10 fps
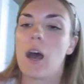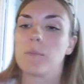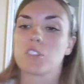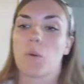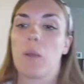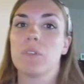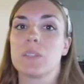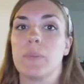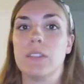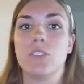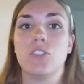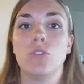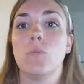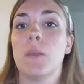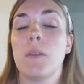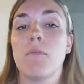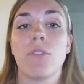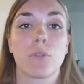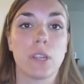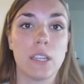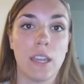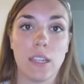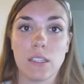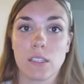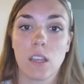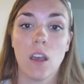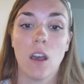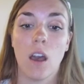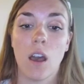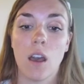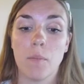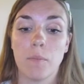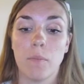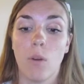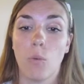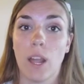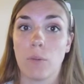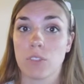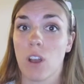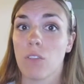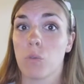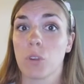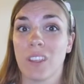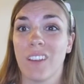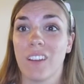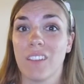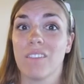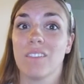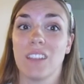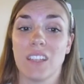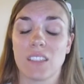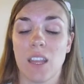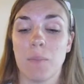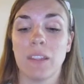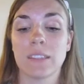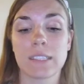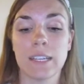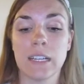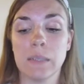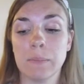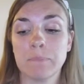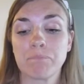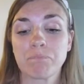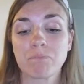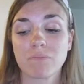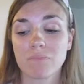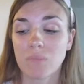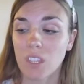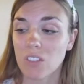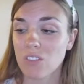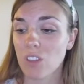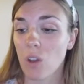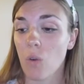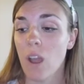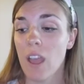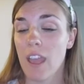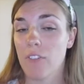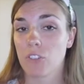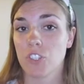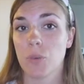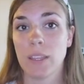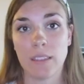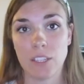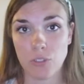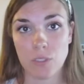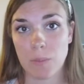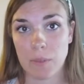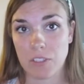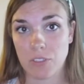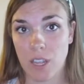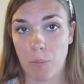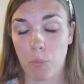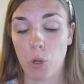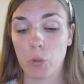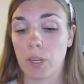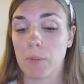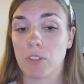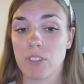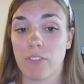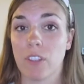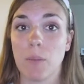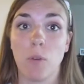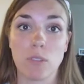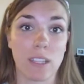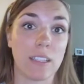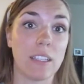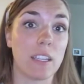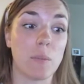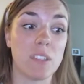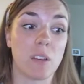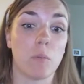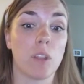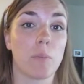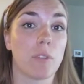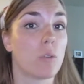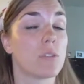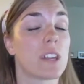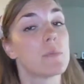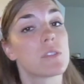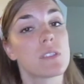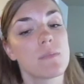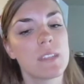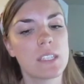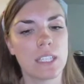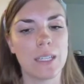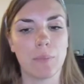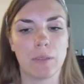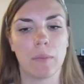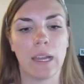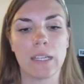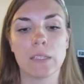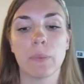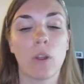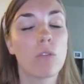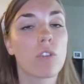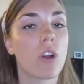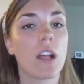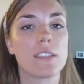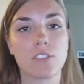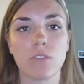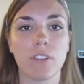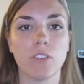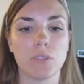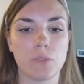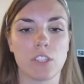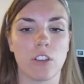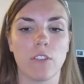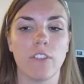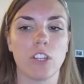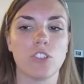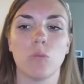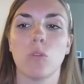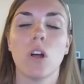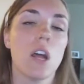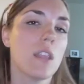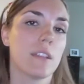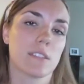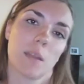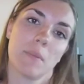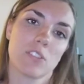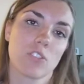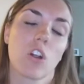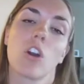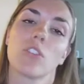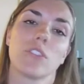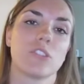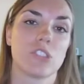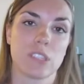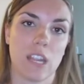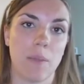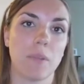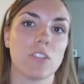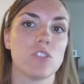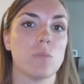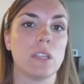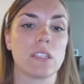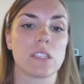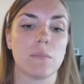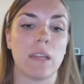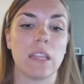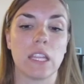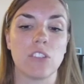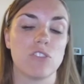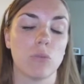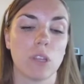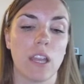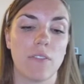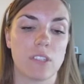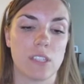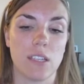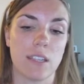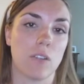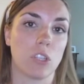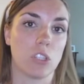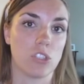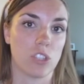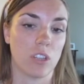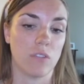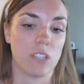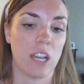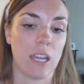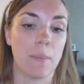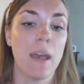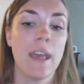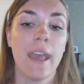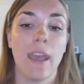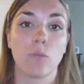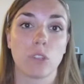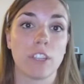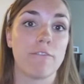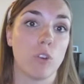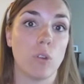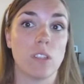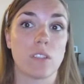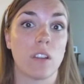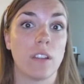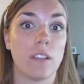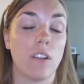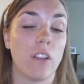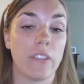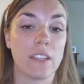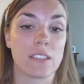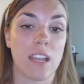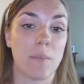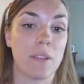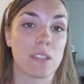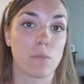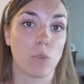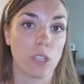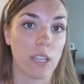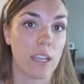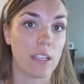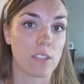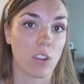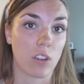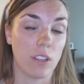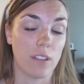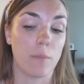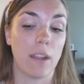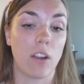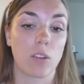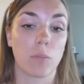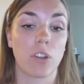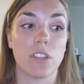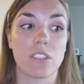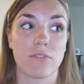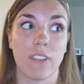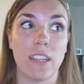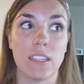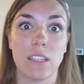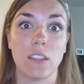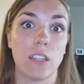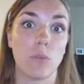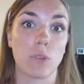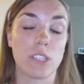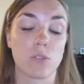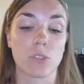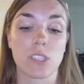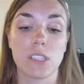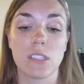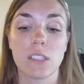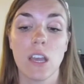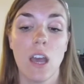So I would spend 2, maybe even 3 days when I was off working on the assignments. So if you're doing the 2-semester type program, you're definitely most likely going to be doubled up the whole time. So something to keep in mind. But overall, I still felt it was very, very doable. The assignments aren't hard. They're just time consuming is the main thing. So you really have to set down a good chunk of time and really focus on the assignments. Really, it's hard. The main hard part is finding the resources